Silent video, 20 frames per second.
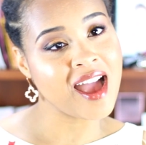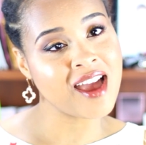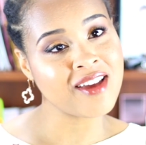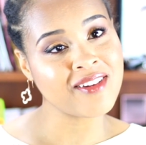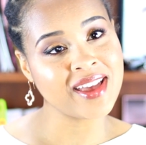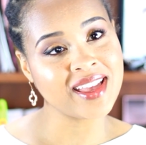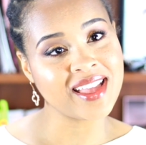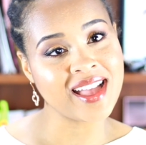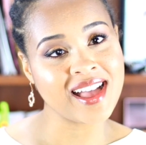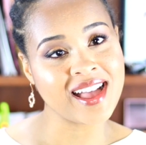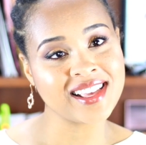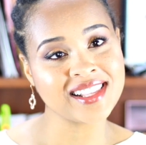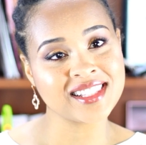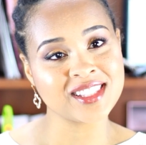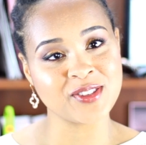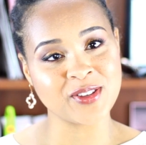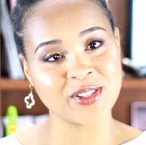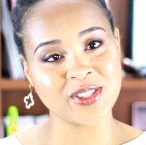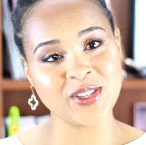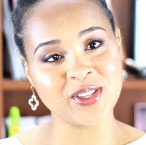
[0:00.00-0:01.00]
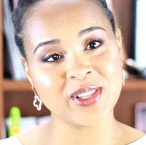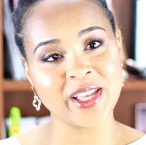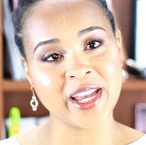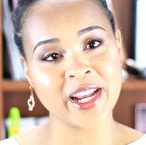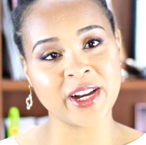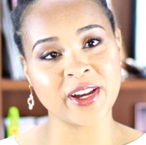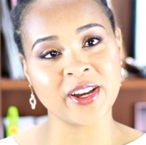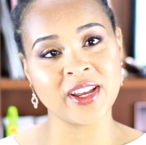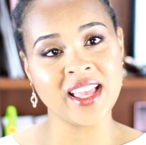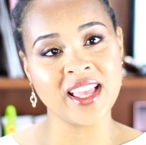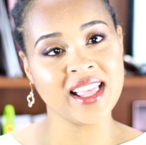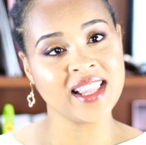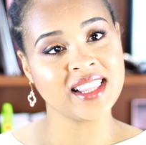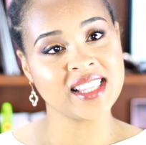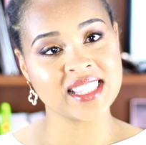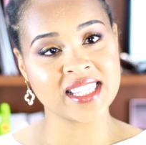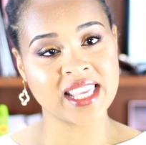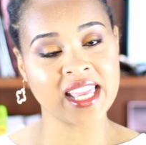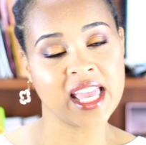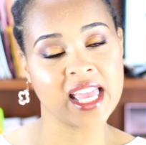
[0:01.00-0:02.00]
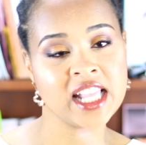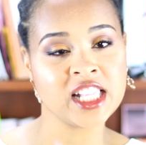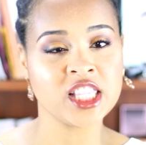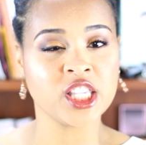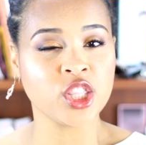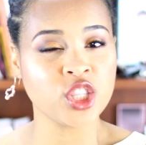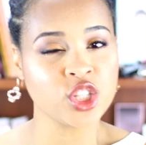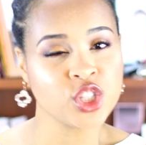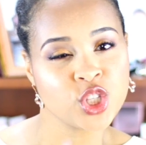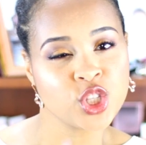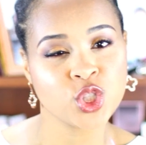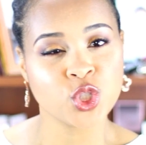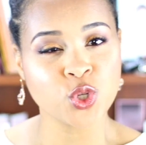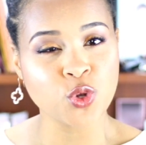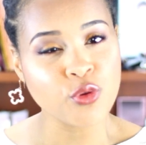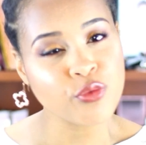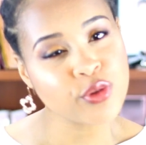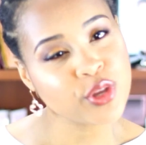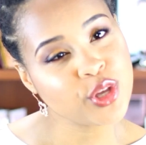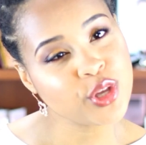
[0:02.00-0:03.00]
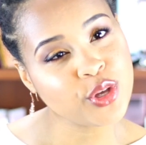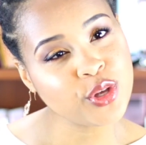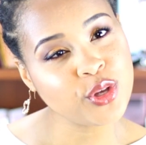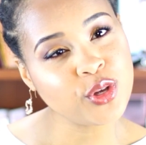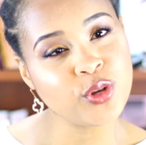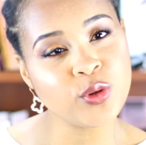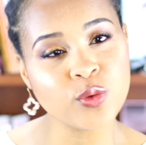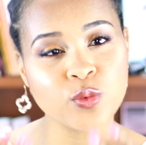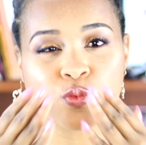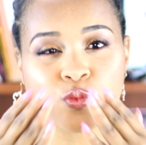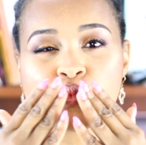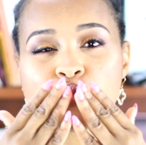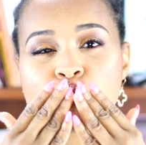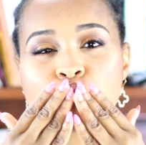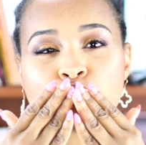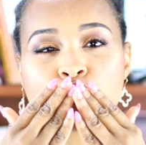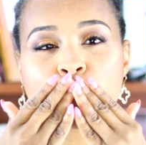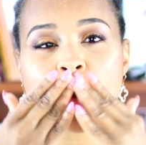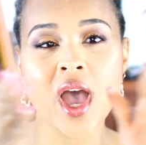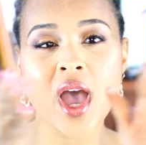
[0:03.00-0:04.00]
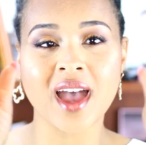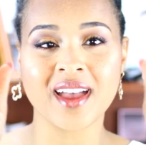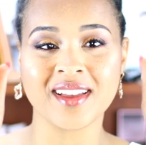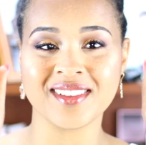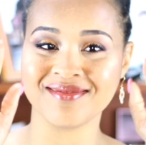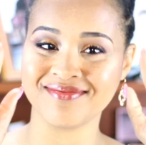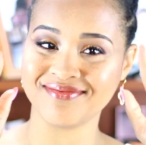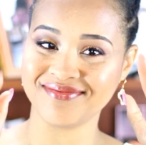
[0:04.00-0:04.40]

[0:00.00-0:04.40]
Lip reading: All right, guys, talk to you later. Let's get into the tutorial. Mwah.